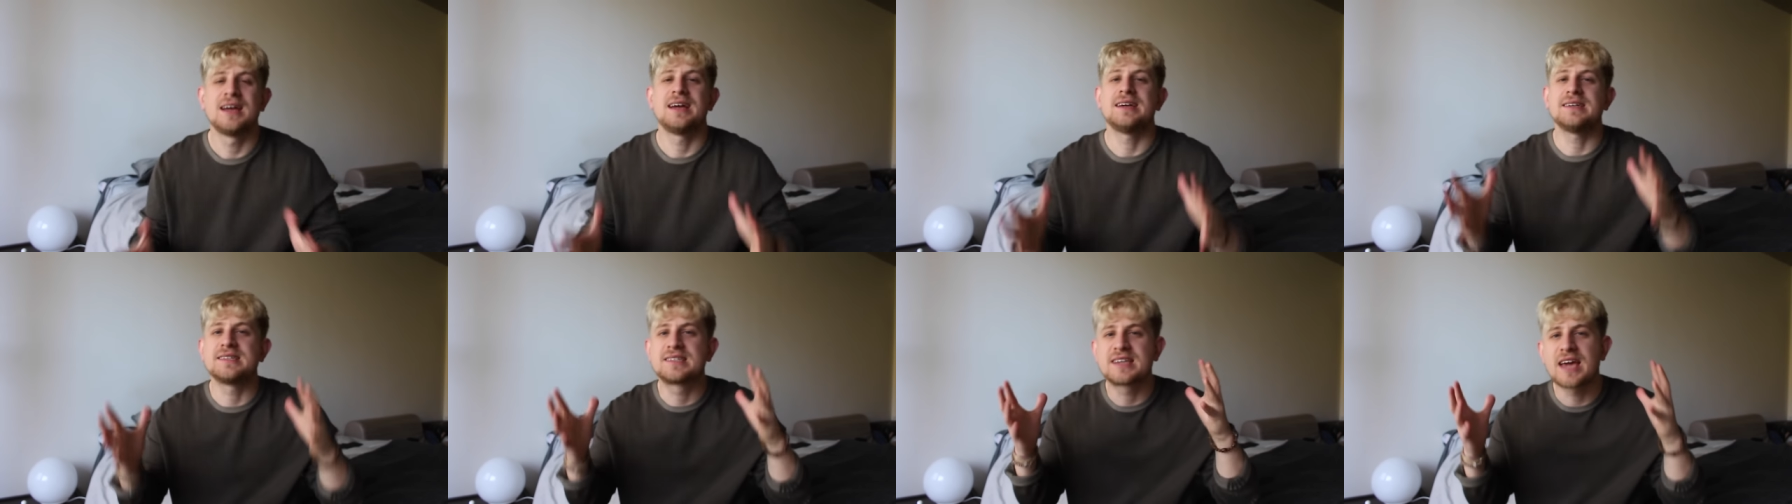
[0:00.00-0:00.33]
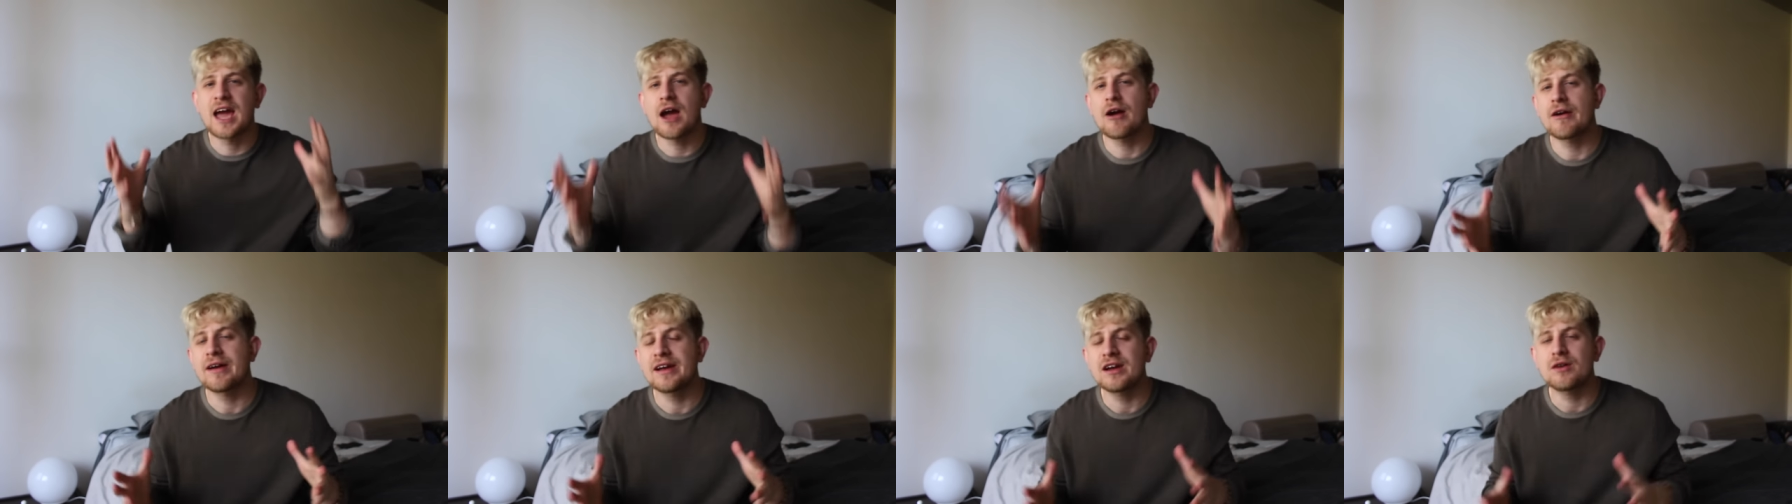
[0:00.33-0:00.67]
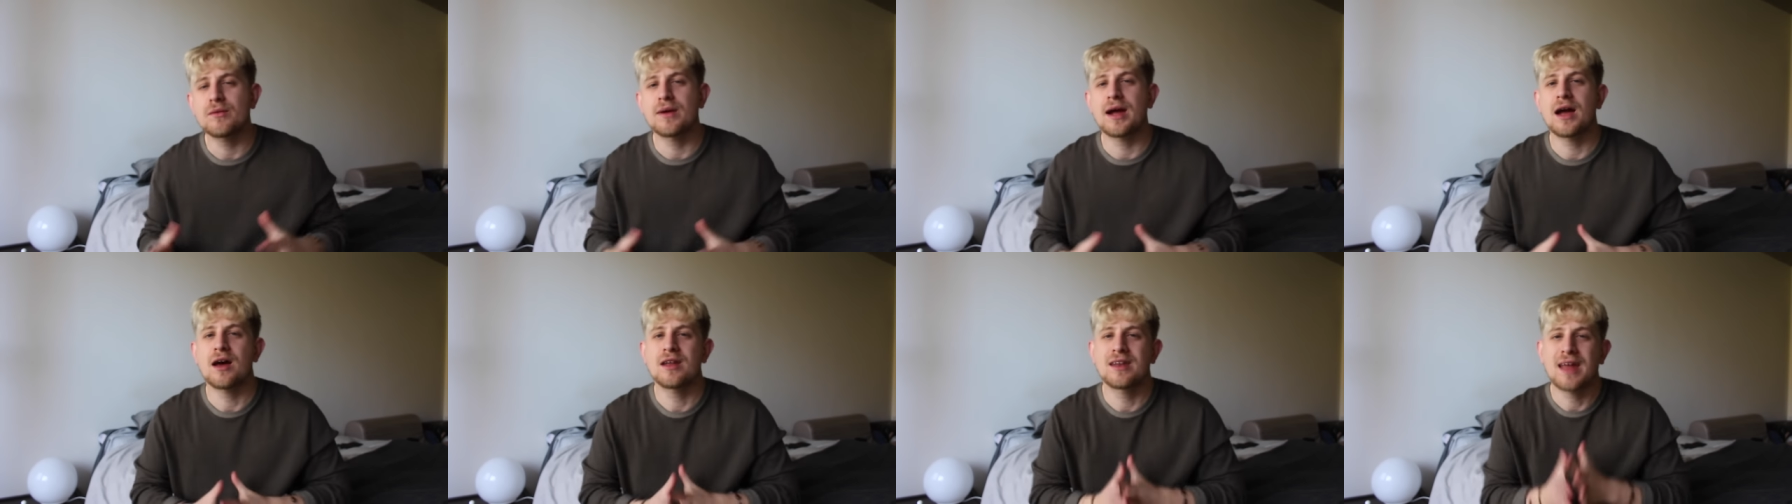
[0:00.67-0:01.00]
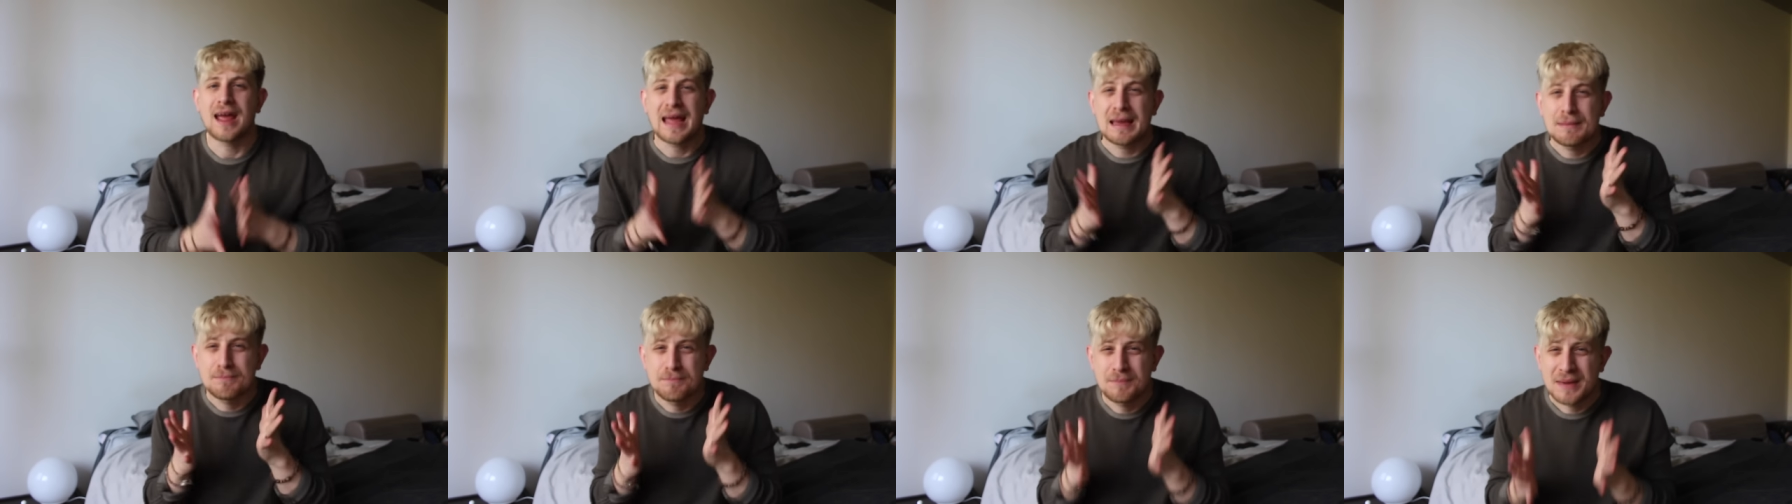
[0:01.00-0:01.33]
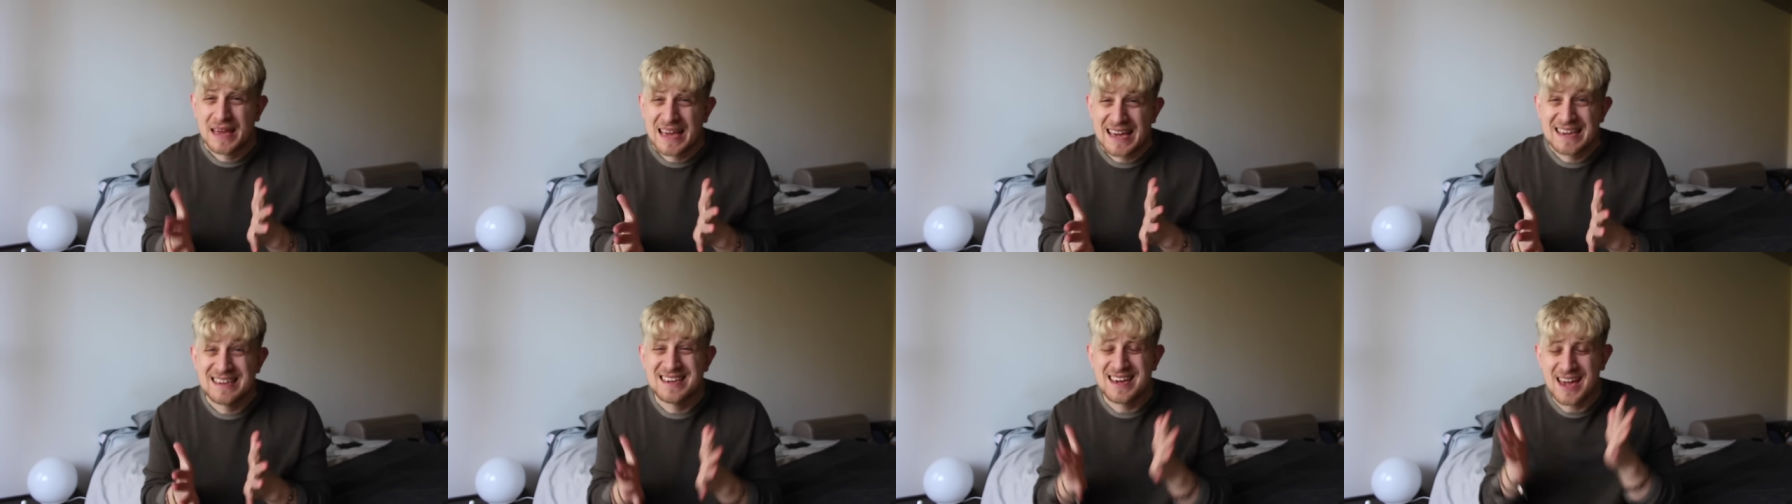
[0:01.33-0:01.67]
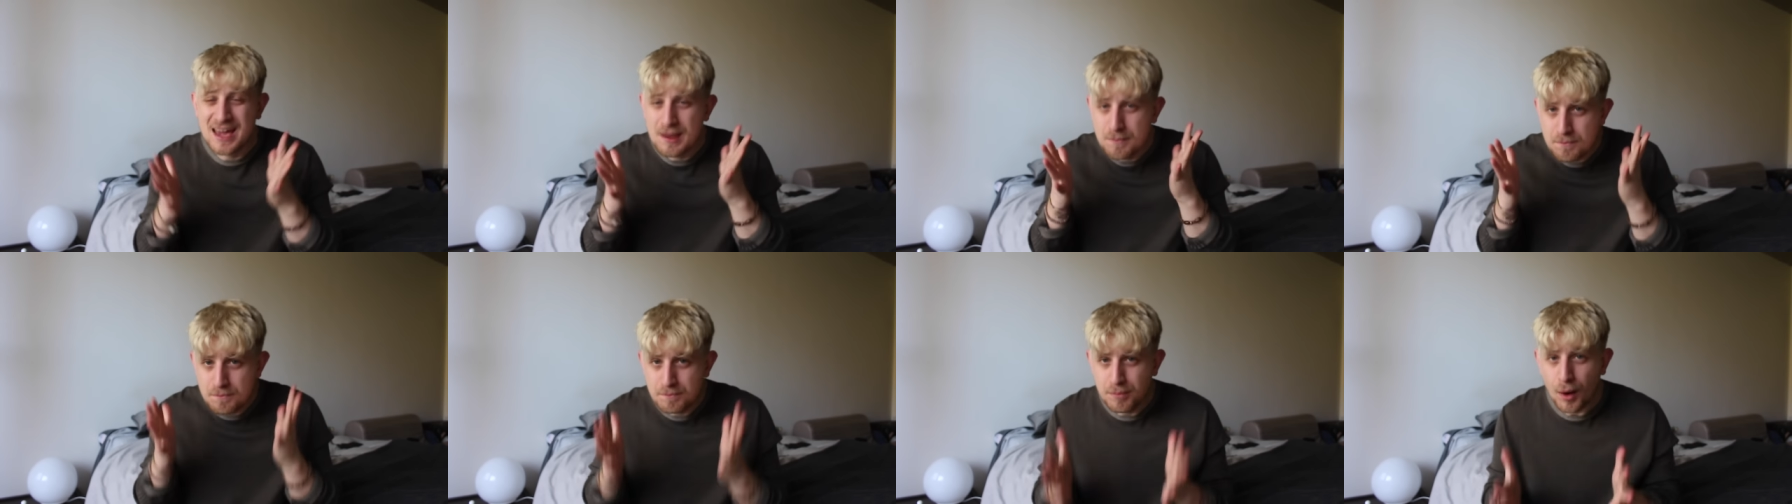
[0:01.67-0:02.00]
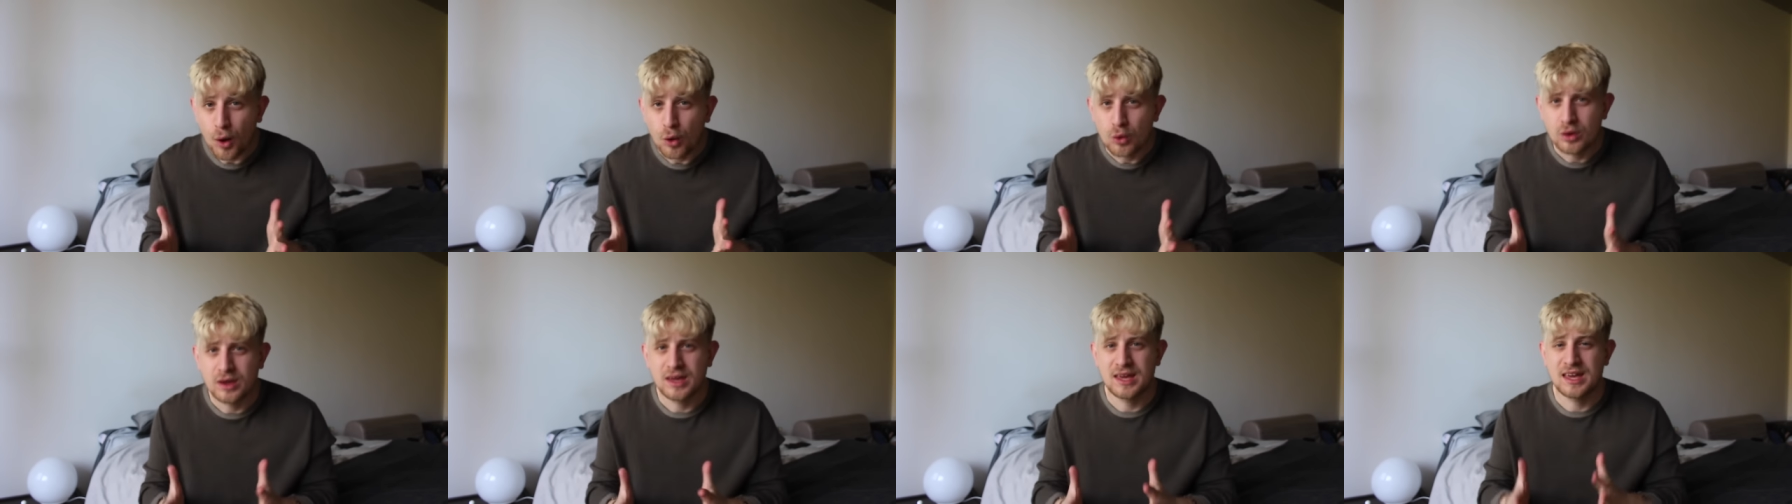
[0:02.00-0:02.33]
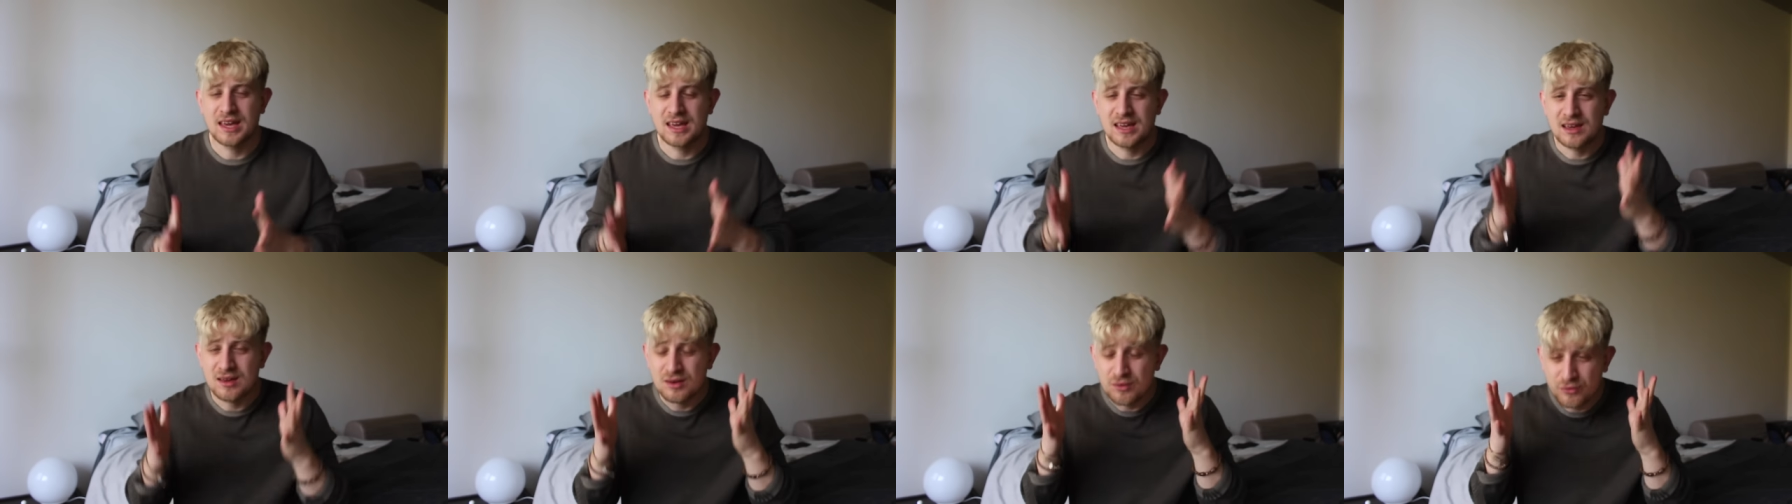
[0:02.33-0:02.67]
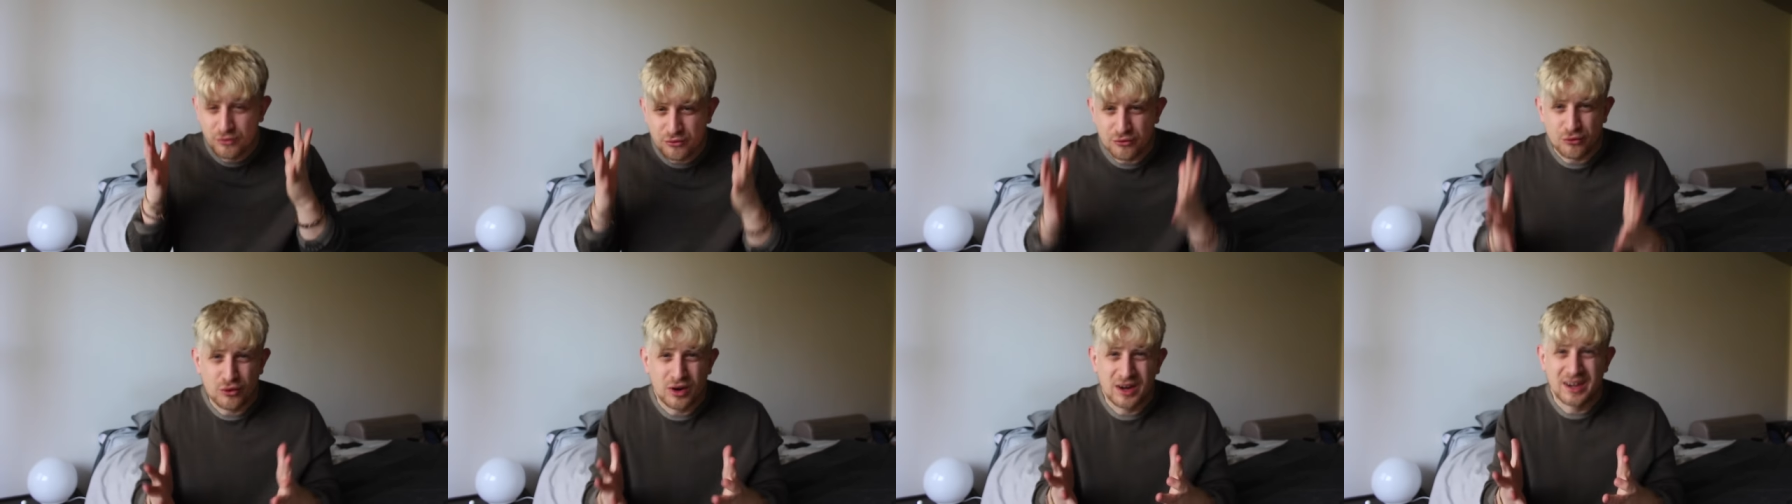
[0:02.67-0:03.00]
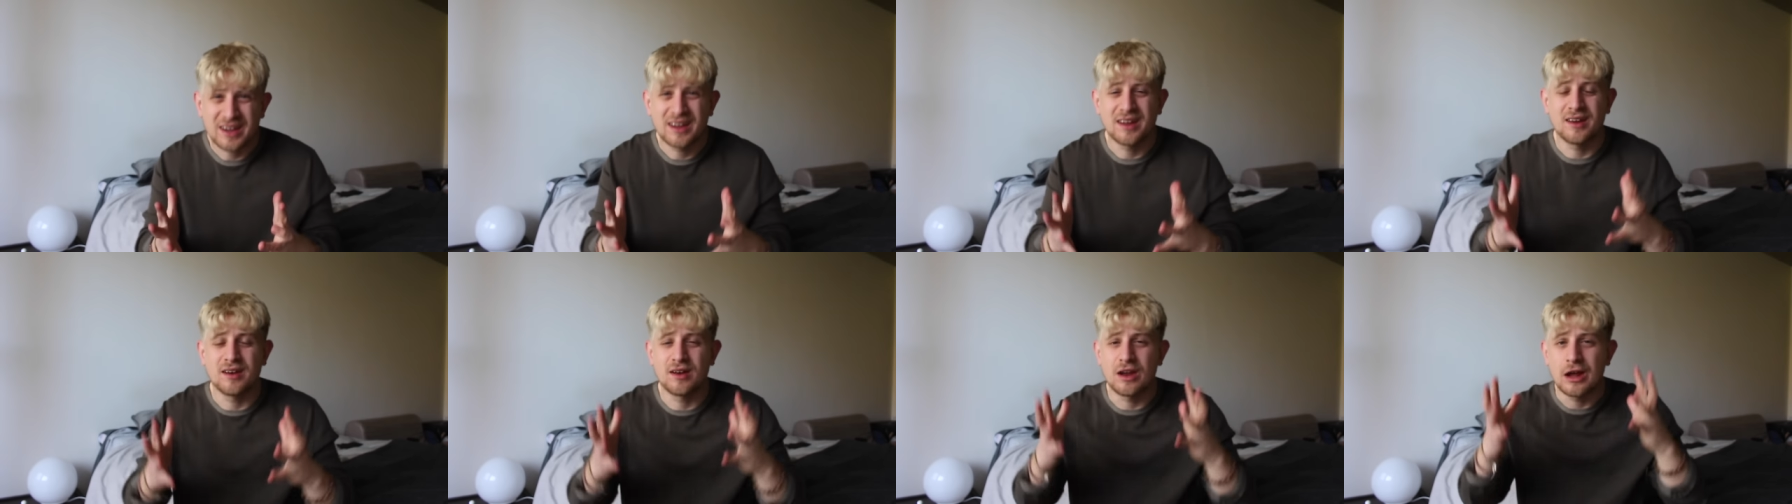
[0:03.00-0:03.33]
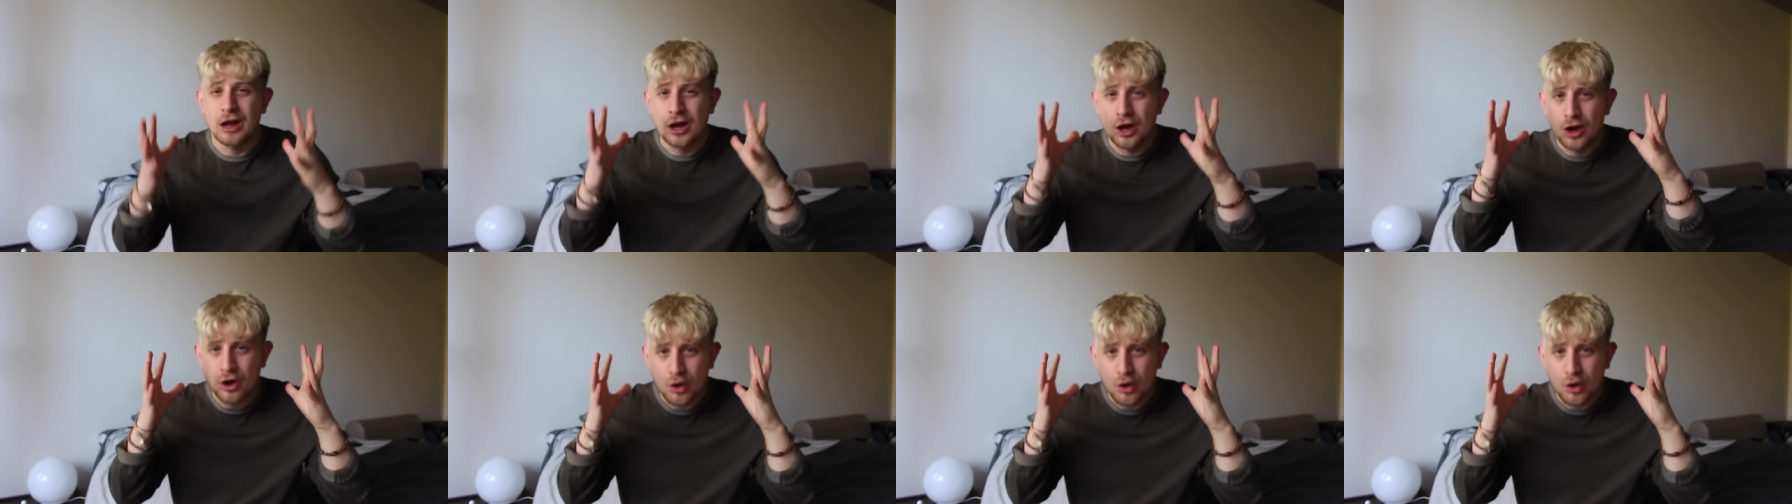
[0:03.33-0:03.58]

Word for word: is carrying around a big and bulky frickin'